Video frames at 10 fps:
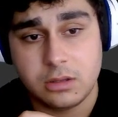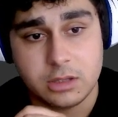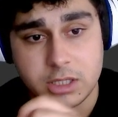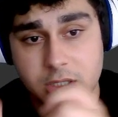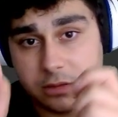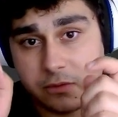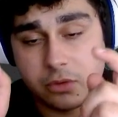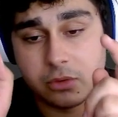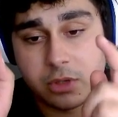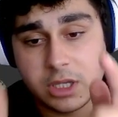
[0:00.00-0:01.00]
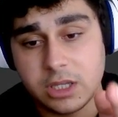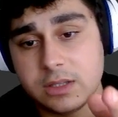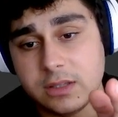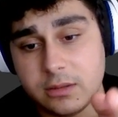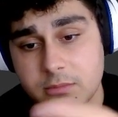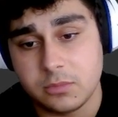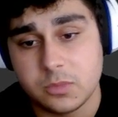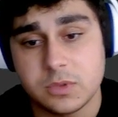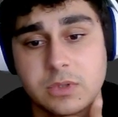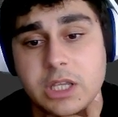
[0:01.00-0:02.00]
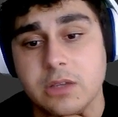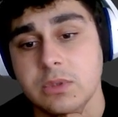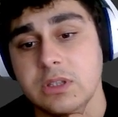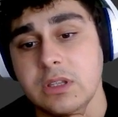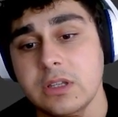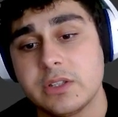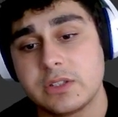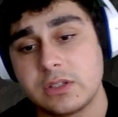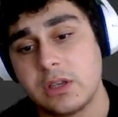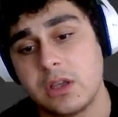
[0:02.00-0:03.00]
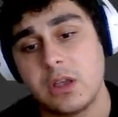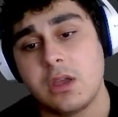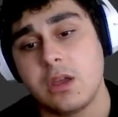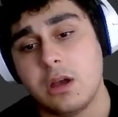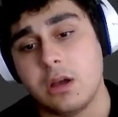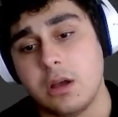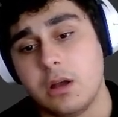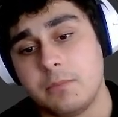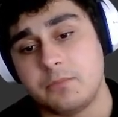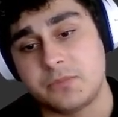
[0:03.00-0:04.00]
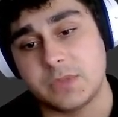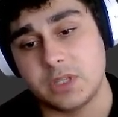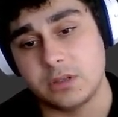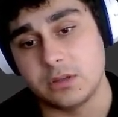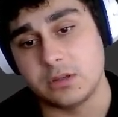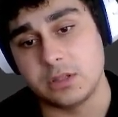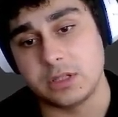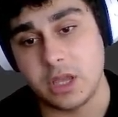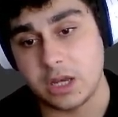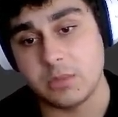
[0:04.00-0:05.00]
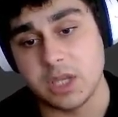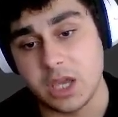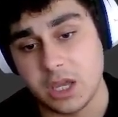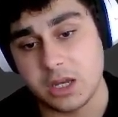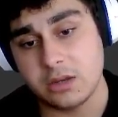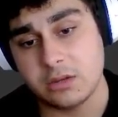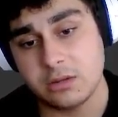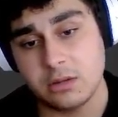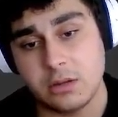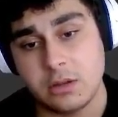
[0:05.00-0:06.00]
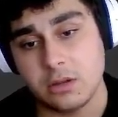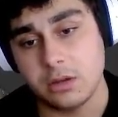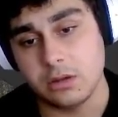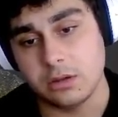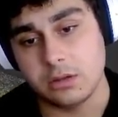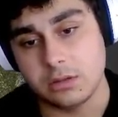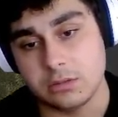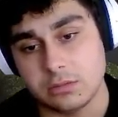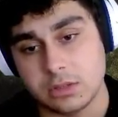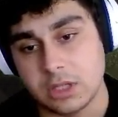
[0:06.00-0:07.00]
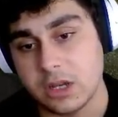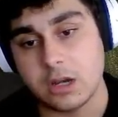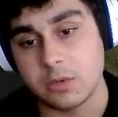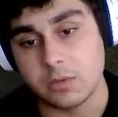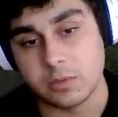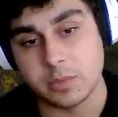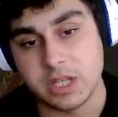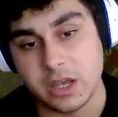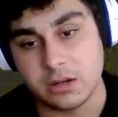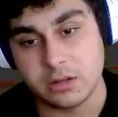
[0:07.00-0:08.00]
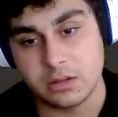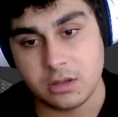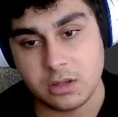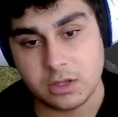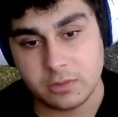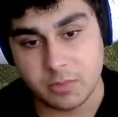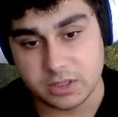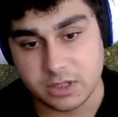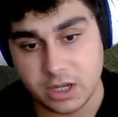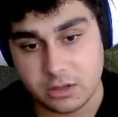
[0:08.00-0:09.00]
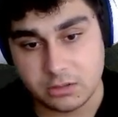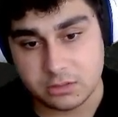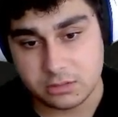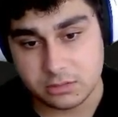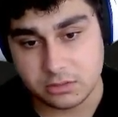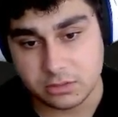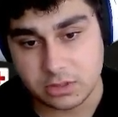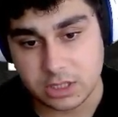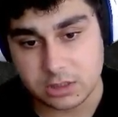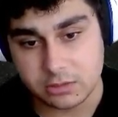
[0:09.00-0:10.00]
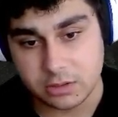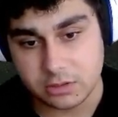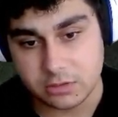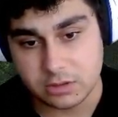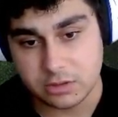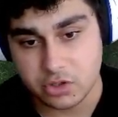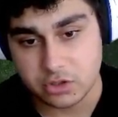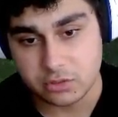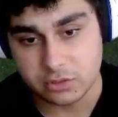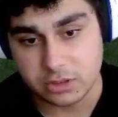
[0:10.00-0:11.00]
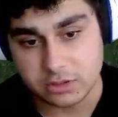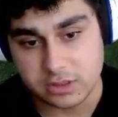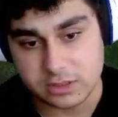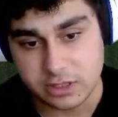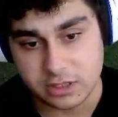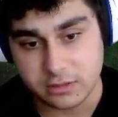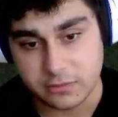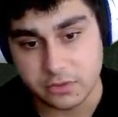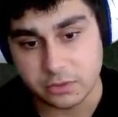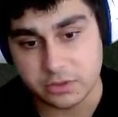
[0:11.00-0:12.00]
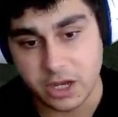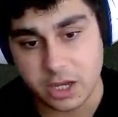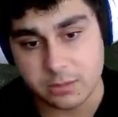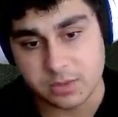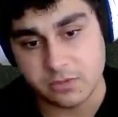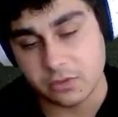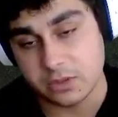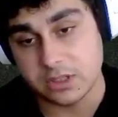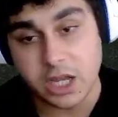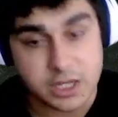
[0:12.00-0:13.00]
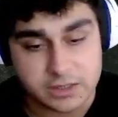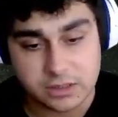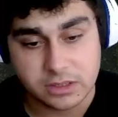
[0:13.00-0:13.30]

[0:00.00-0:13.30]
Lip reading: Like if you hit them like with deagles yeah, in the enemy head, that enemy will be dead. But now you need to shoot at least like a few times before it dies.